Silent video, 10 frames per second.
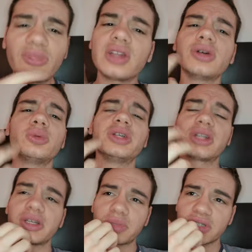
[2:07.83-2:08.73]
a little bit
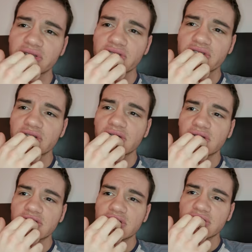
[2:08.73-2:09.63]
late but this is you know
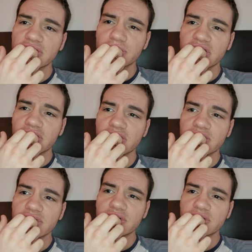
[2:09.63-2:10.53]
i was, I was in bed i
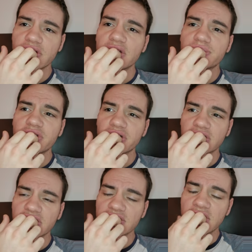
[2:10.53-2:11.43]
was
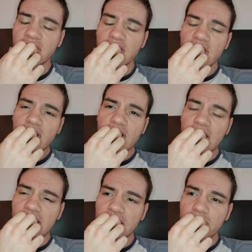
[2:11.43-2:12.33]
contemplating this
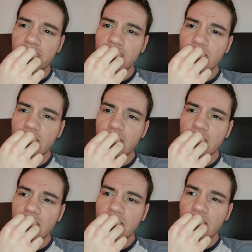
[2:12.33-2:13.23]
um
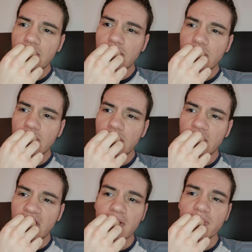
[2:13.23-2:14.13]

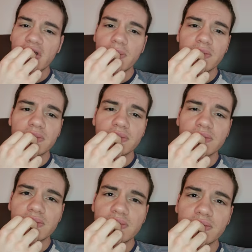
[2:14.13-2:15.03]
i'm, I'm
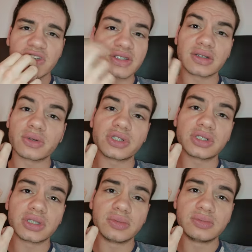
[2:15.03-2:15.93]

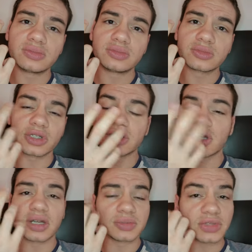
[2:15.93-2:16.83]
disillusioned with a
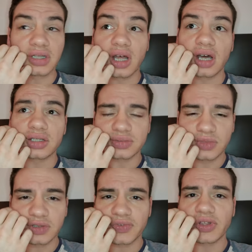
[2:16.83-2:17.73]
lot a lot
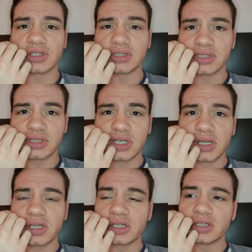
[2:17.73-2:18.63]
of things
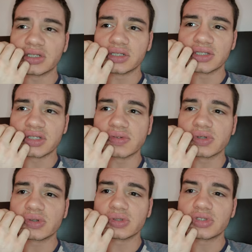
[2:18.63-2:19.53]
it is
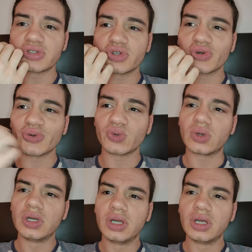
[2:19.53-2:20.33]
difficult to